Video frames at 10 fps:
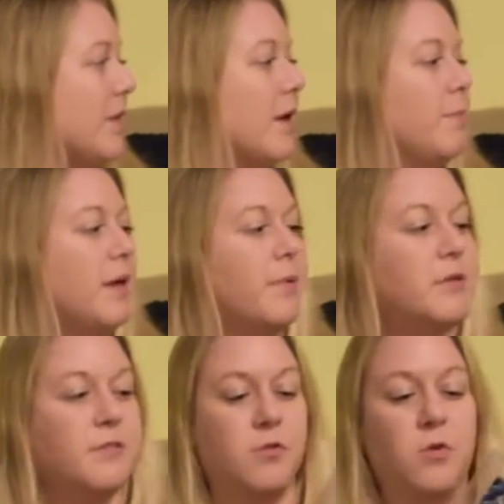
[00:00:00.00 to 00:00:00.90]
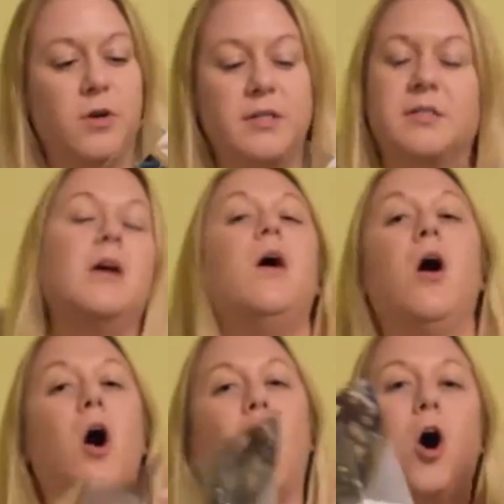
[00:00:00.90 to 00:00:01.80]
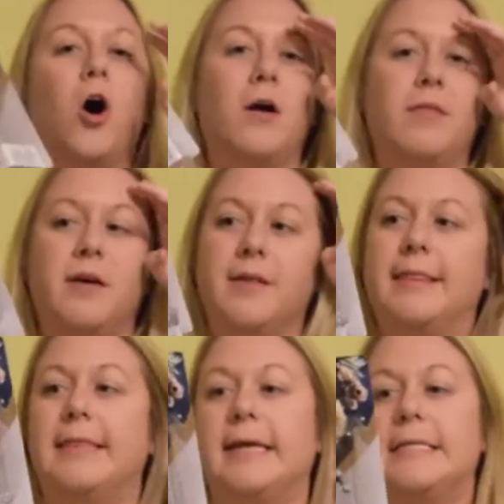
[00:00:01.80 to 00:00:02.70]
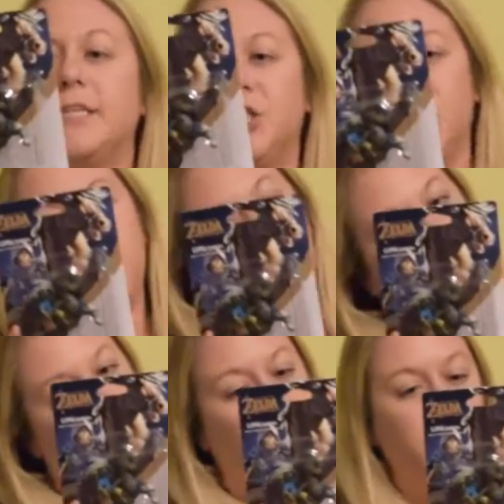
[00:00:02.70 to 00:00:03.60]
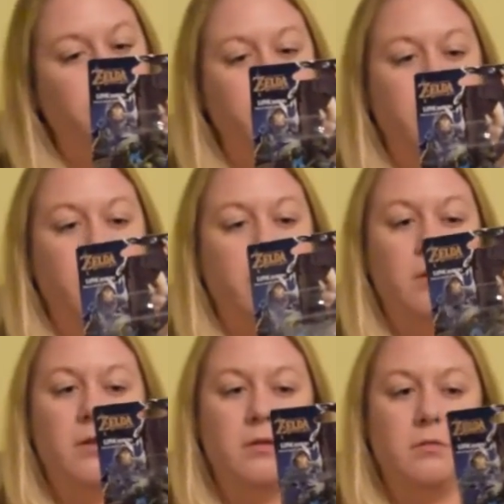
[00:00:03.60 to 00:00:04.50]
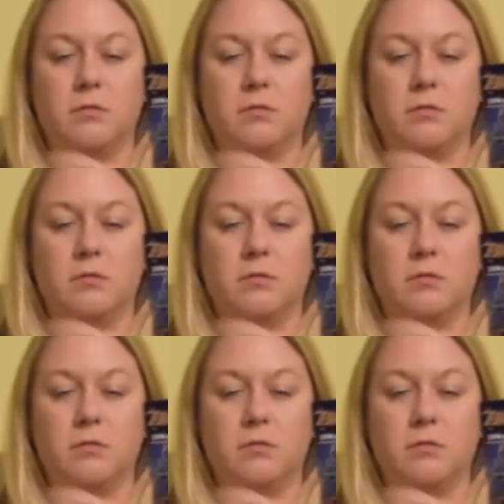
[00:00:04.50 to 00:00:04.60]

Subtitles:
Amiibos, of course, are the things that you put on your little